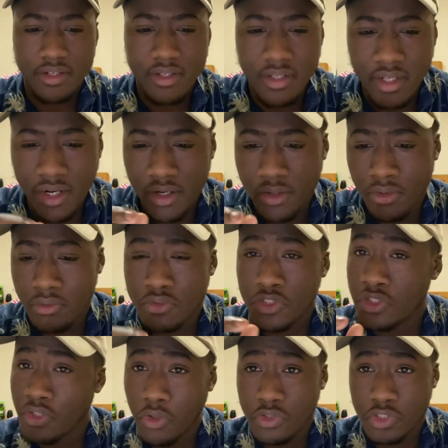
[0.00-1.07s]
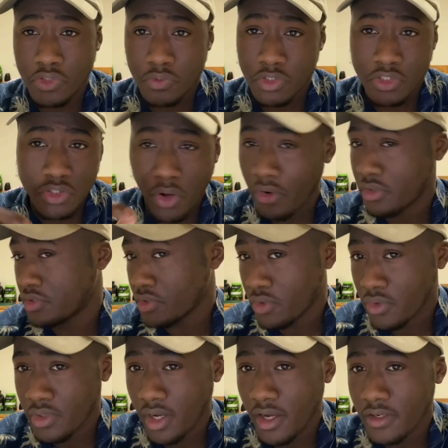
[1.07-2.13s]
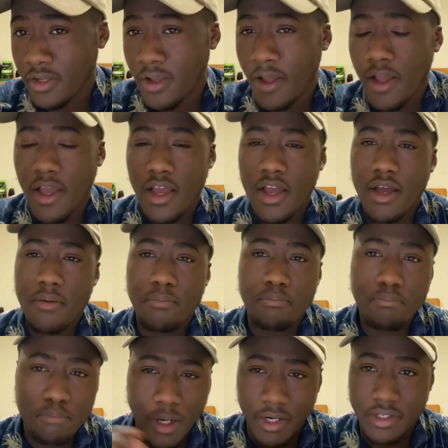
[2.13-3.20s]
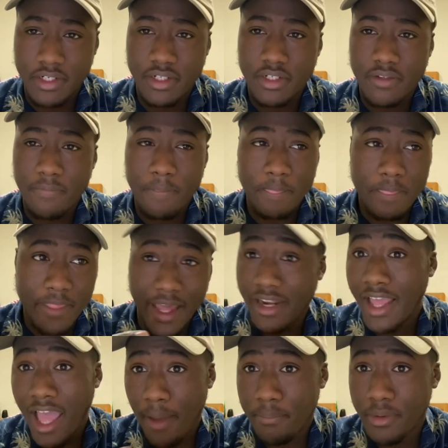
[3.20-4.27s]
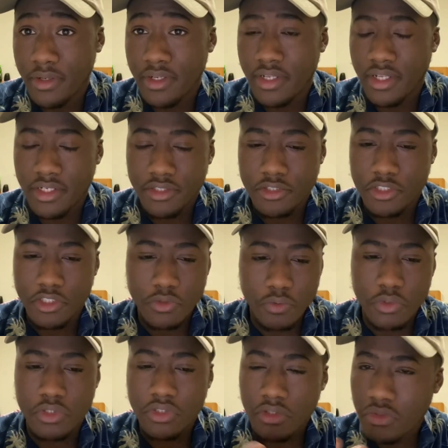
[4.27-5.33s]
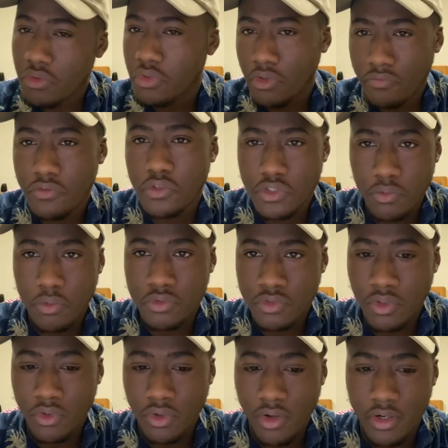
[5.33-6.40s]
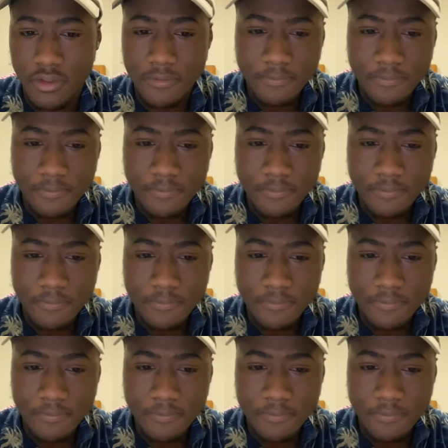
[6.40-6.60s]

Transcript: And I don't know if she knows she was talking to her or not, but that happened, and she was a little confused with what's going on.